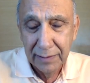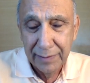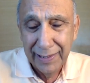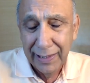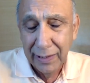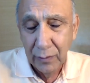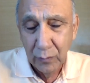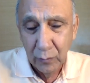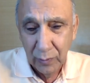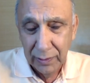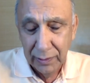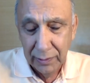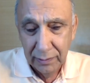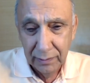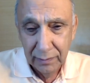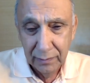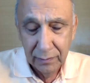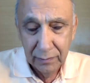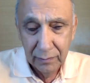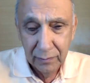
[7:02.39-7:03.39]
the main one,
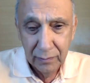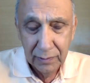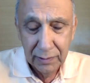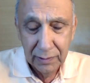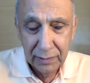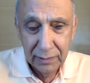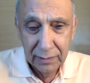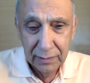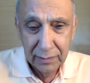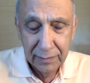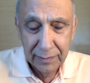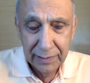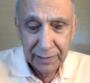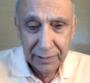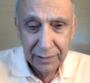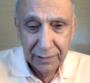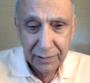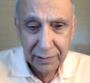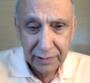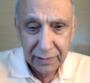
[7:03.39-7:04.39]
well, the
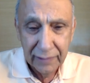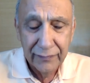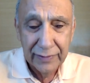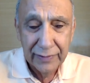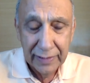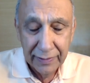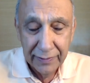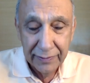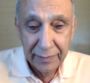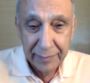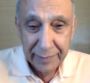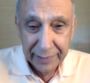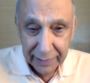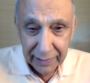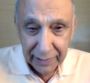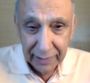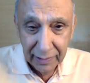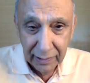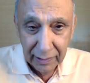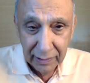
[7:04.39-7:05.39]
main discovery at the
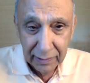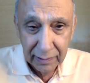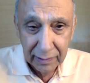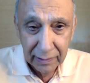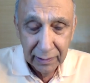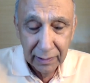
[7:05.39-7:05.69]
beginning